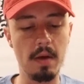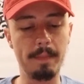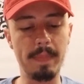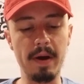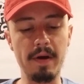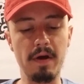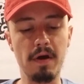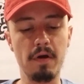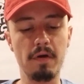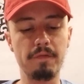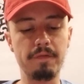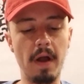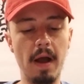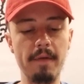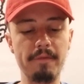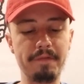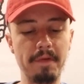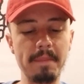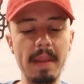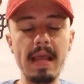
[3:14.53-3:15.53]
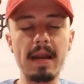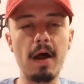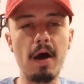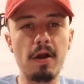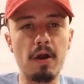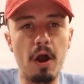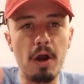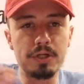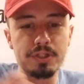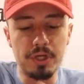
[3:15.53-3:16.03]
But from from then
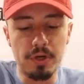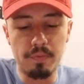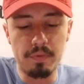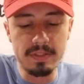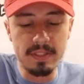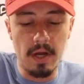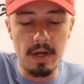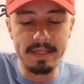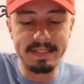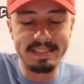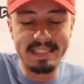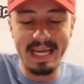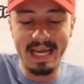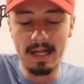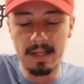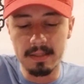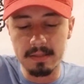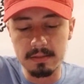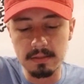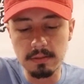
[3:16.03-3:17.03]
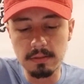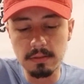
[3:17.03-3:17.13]
on, Archer was on tilt.